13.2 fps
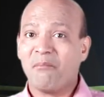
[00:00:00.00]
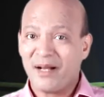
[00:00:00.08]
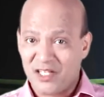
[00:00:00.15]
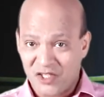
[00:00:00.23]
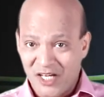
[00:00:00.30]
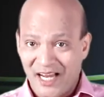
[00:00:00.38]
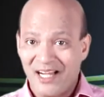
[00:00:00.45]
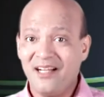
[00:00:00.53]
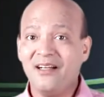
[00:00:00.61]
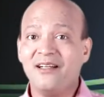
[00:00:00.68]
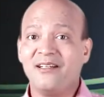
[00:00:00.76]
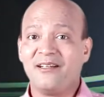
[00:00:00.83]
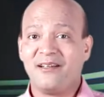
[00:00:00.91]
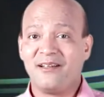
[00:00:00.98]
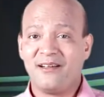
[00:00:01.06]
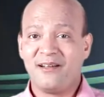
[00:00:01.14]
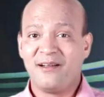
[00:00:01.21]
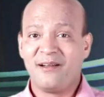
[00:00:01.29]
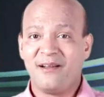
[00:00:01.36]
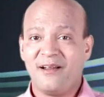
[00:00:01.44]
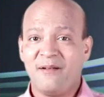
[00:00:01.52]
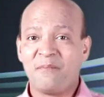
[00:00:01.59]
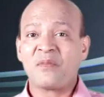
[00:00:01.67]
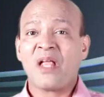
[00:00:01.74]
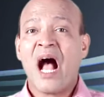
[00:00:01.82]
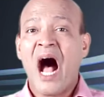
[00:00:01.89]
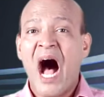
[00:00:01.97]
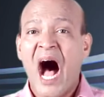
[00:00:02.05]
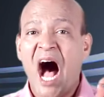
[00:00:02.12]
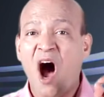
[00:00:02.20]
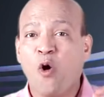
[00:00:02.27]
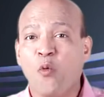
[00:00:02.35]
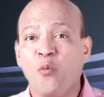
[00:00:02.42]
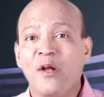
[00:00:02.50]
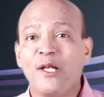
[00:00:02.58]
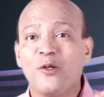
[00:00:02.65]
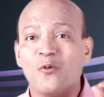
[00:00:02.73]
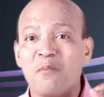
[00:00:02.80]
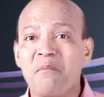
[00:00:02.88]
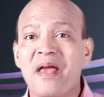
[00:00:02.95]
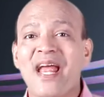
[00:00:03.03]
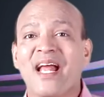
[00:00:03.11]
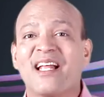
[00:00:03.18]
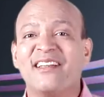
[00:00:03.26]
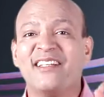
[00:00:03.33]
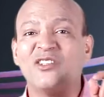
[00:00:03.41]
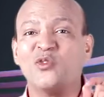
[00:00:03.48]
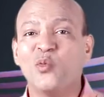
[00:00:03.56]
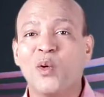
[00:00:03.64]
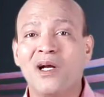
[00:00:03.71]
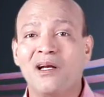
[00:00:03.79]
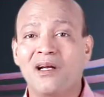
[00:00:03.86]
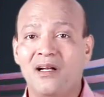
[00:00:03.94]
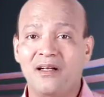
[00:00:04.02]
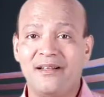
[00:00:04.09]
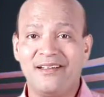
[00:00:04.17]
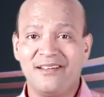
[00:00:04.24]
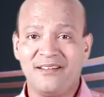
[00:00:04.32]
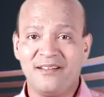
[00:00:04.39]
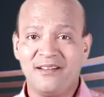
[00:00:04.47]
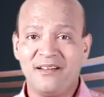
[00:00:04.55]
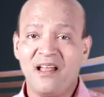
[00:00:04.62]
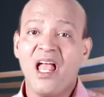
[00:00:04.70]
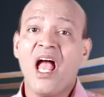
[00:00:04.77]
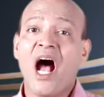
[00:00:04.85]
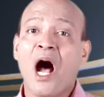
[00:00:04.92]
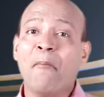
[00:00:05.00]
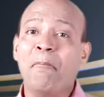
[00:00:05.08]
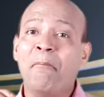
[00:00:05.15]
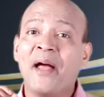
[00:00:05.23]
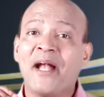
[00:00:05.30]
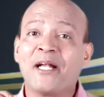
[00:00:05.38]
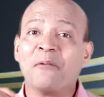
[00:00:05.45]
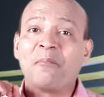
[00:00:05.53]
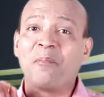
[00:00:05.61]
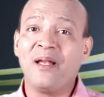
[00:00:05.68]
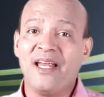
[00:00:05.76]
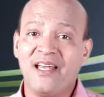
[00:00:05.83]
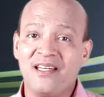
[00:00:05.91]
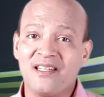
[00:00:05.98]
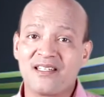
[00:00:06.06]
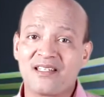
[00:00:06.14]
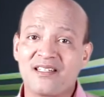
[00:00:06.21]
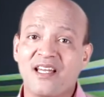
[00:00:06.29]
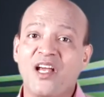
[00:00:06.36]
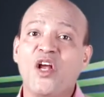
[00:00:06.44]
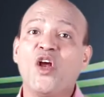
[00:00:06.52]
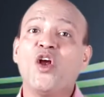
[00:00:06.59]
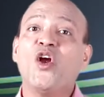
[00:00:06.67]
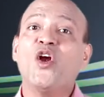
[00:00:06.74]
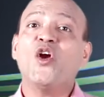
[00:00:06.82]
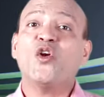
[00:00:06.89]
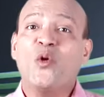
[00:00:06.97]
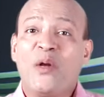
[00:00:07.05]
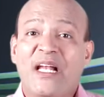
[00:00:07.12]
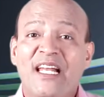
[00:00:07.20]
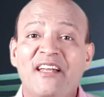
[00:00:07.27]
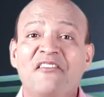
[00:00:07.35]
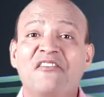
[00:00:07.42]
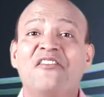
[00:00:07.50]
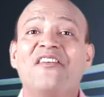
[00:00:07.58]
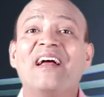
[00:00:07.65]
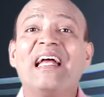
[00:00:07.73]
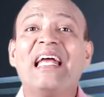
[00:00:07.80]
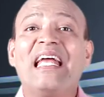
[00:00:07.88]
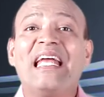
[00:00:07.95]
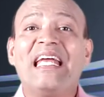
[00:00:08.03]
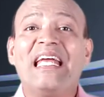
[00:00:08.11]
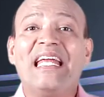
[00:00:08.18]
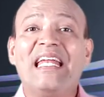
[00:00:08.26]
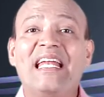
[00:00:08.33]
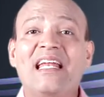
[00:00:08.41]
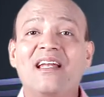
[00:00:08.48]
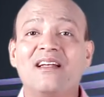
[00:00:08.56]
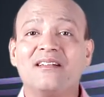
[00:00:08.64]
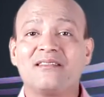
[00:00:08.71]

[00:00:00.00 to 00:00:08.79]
my child, how will you make this world a better place to live in?